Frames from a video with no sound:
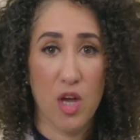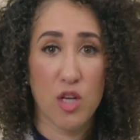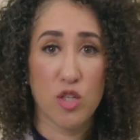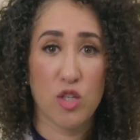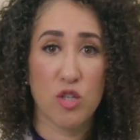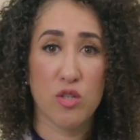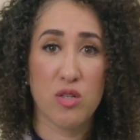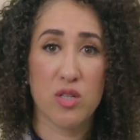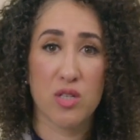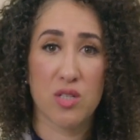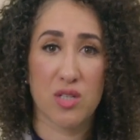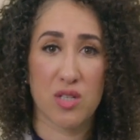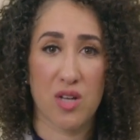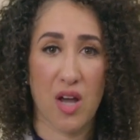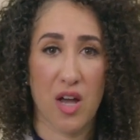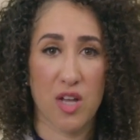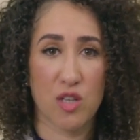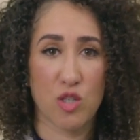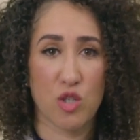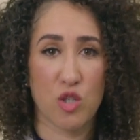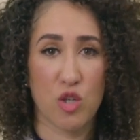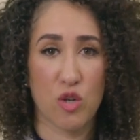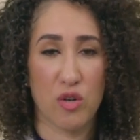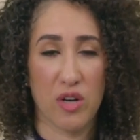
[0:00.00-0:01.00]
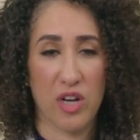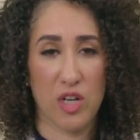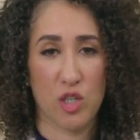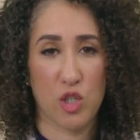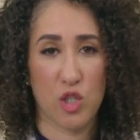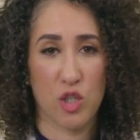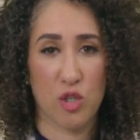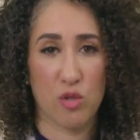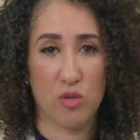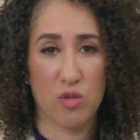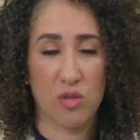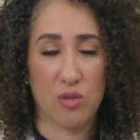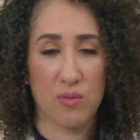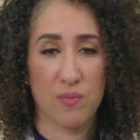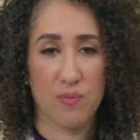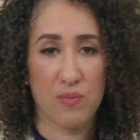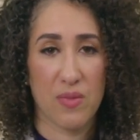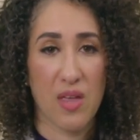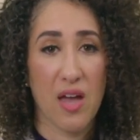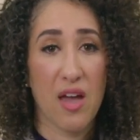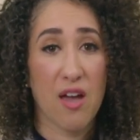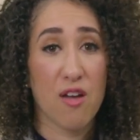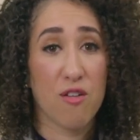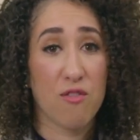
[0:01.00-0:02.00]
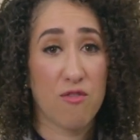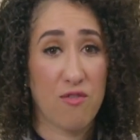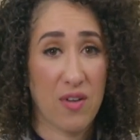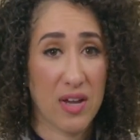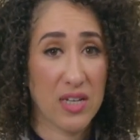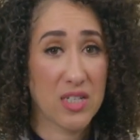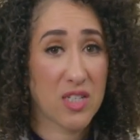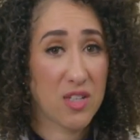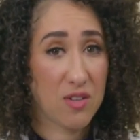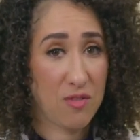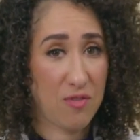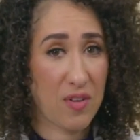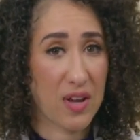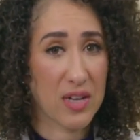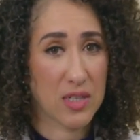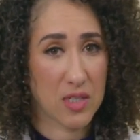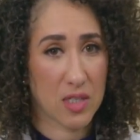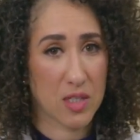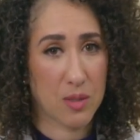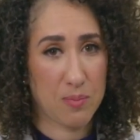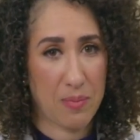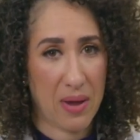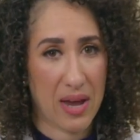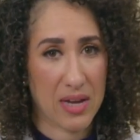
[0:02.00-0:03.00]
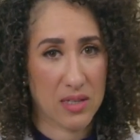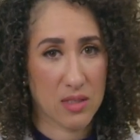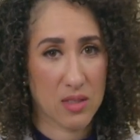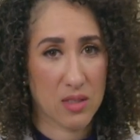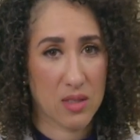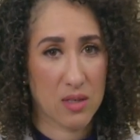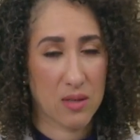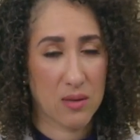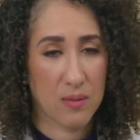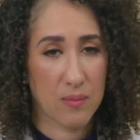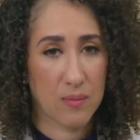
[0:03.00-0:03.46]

to discuss your issues. Face-to-face is best.